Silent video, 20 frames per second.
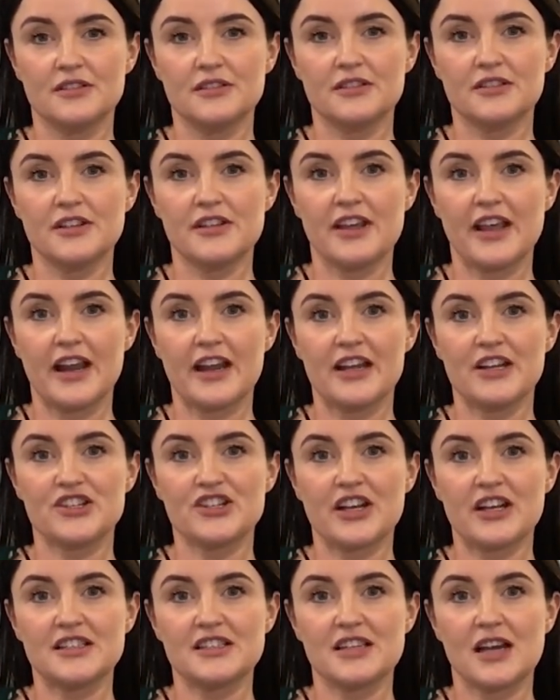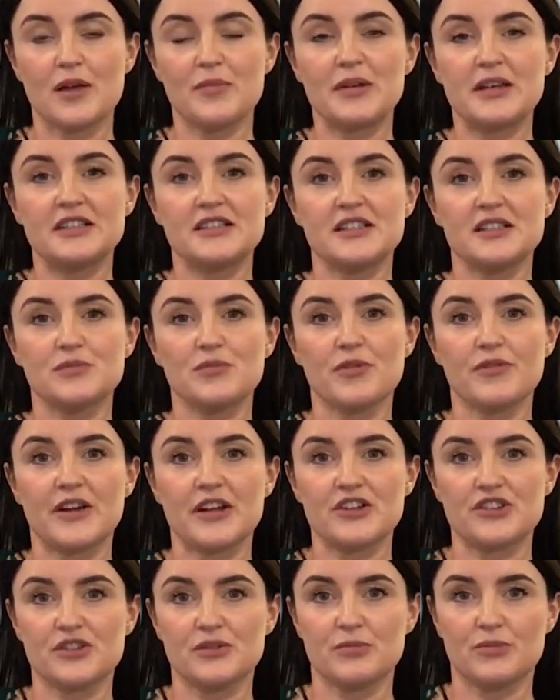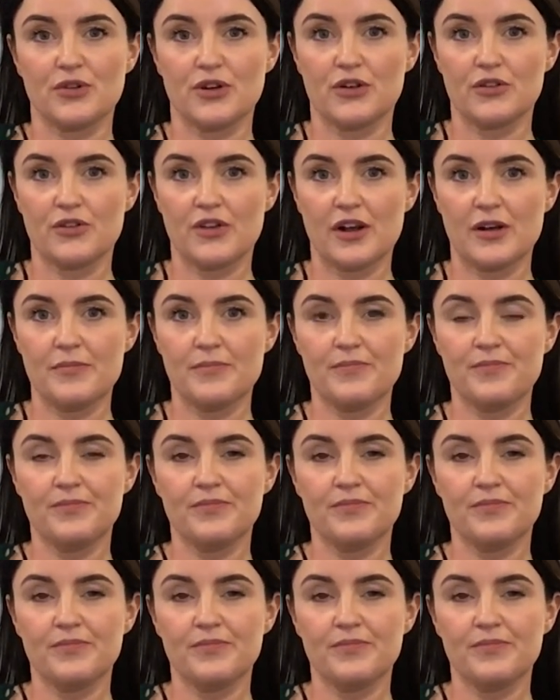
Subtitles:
to the NHS Diabetes Prevention Programme,